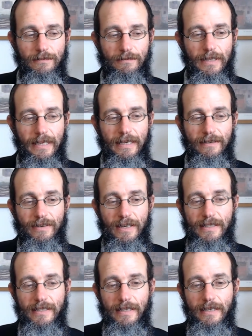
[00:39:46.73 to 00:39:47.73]
really give
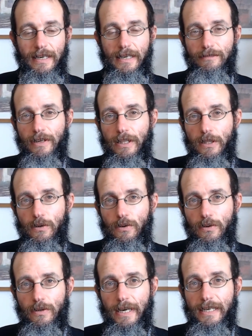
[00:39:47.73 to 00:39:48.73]
us a kind of
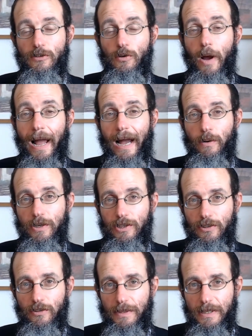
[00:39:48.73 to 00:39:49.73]
clue as to how it
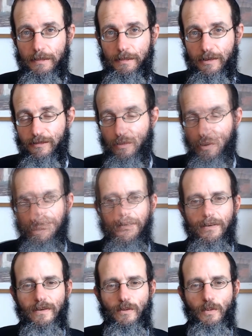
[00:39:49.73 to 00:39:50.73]
should be performed.
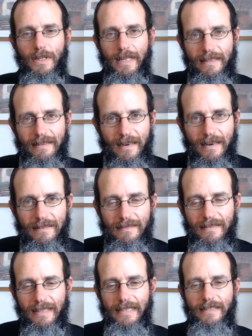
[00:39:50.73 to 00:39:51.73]
We'll end our
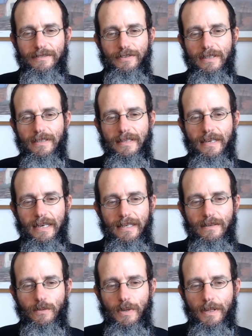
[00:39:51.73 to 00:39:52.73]
lesson for
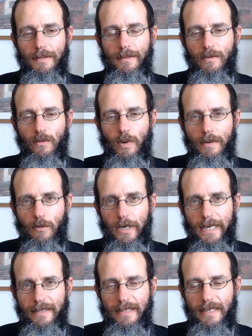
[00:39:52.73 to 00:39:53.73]
today with one
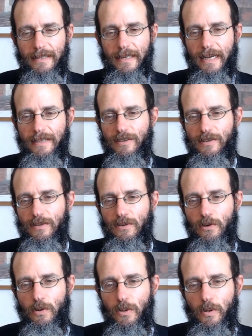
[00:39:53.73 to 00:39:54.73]
more idea that has to
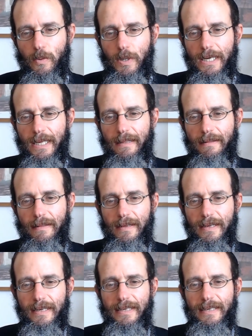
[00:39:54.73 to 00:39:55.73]
do with
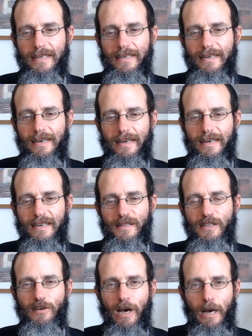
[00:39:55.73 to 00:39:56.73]

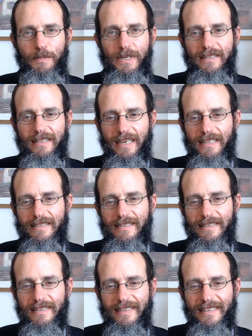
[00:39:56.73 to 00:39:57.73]
the topic
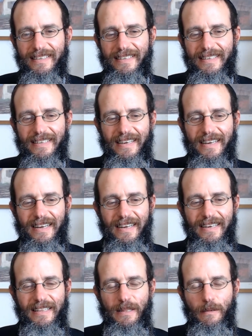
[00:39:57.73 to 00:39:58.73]
that's
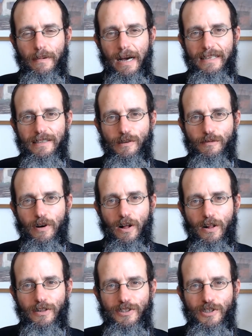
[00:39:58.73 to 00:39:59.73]
in the minds of
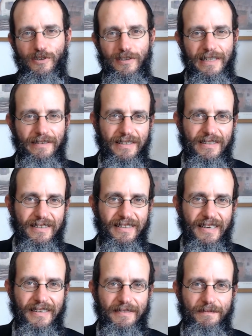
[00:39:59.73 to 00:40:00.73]
all Jews living
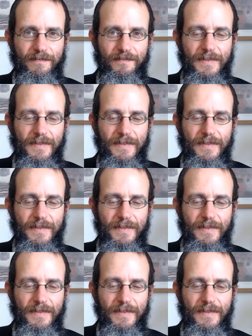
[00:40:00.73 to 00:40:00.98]
today.